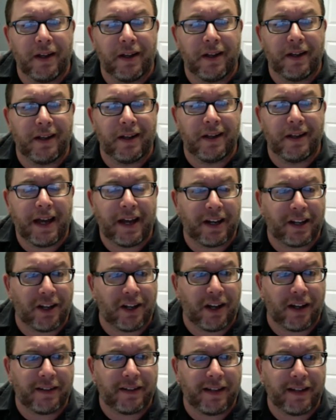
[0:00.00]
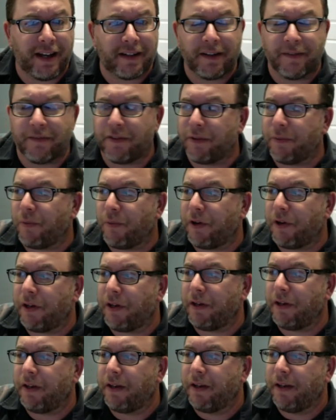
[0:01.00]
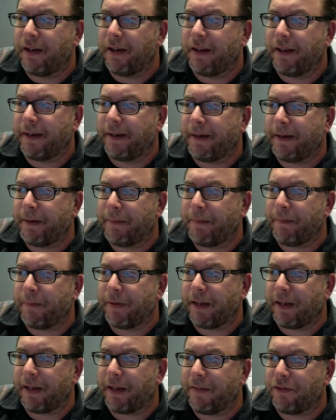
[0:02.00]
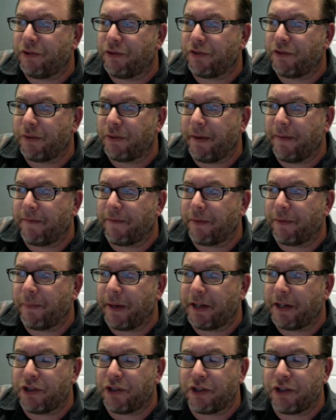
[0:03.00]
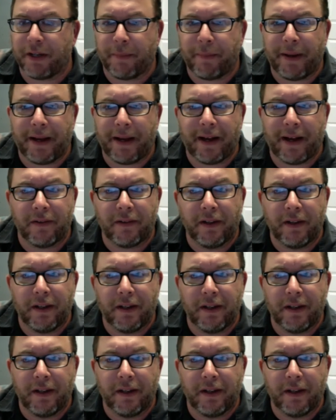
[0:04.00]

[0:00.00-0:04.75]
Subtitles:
how to contact everyone. It gives you some information about